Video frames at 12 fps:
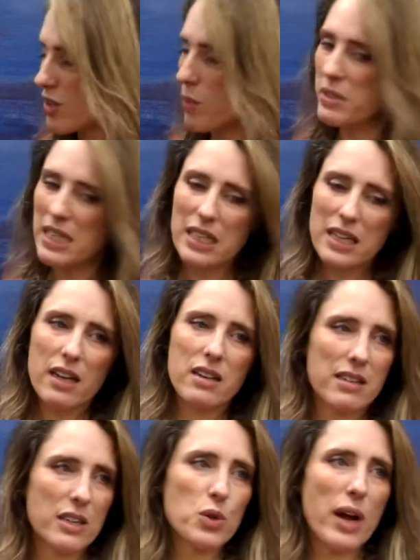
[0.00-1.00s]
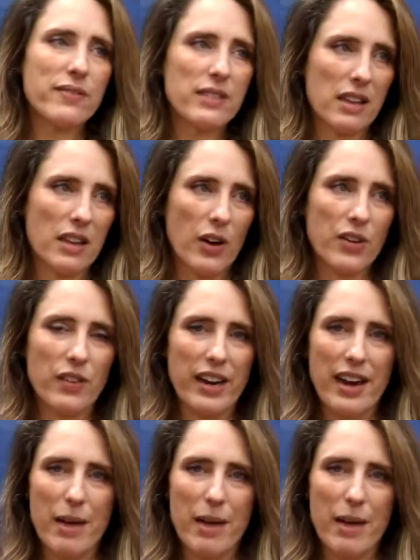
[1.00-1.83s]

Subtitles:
So particularly because I travel a lot, right?